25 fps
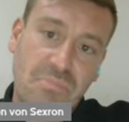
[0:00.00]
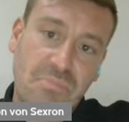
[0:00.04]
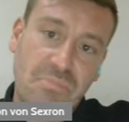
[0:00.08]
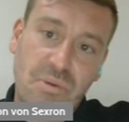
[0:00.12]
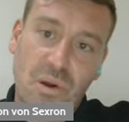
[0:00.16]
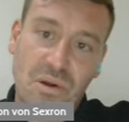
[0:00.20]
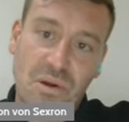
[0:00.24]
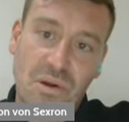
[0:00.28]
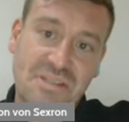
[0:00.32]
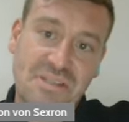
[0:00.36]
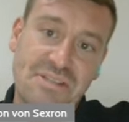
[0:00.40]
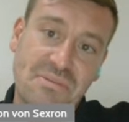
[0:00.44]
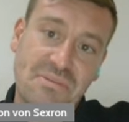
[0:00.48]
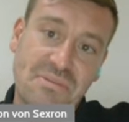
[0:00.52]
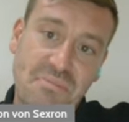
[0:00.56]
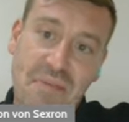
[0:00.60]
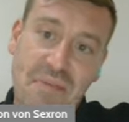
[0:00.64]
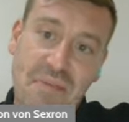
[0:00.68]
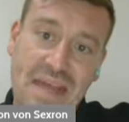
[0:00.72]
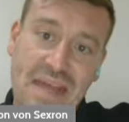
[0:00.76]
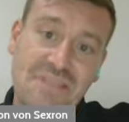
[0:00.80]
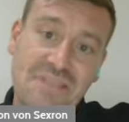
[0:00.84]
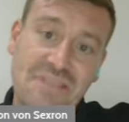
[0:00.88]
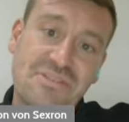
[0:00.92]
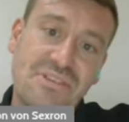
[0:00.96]
and proxies and
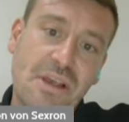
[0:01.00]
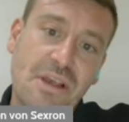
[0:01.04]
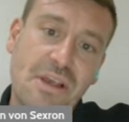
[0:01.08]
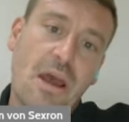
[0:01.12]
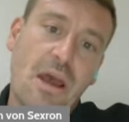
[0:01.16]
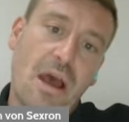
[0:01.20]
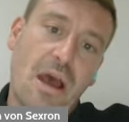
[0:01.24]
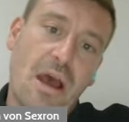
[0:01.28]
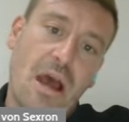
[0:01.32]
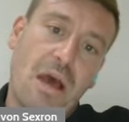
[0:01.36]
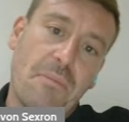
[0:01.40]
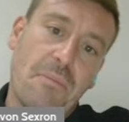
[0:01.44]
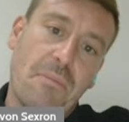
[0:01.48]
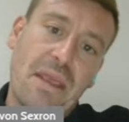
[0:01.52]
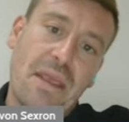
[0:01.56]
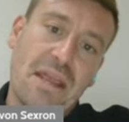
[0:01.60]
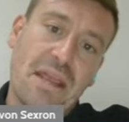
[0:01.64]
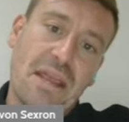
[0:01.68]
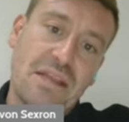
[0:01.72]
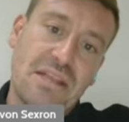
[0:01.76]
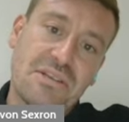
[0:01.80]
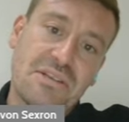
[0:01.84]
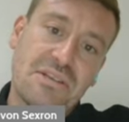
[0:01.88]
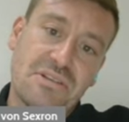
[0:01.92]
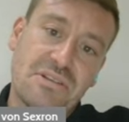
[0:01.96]
pets
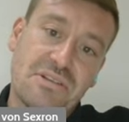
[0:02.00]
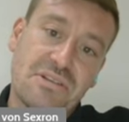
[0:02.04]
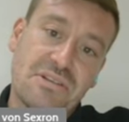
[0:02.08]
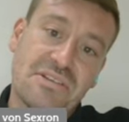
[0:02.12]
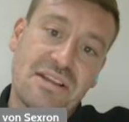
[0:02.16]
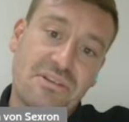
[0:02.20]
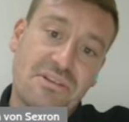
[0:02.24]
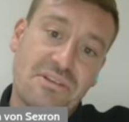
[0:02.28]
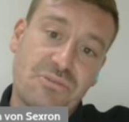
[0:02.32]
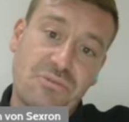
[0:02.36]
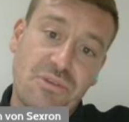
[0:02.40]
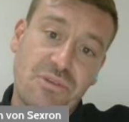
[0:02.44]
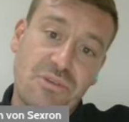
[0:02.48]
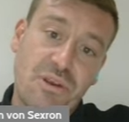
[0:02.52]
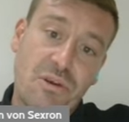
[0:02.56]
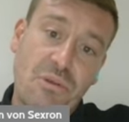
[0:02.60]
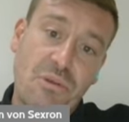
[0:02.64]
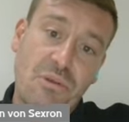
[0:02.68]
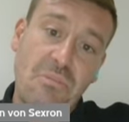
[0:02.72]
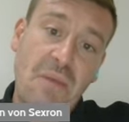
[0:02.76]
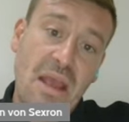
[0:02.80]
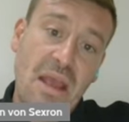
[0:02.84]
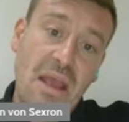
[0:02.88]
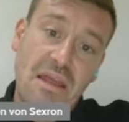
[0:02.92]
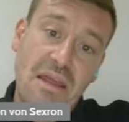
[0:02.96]
in Eastern and Central
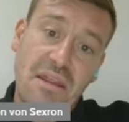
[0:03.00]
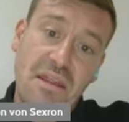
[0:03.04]
Europe,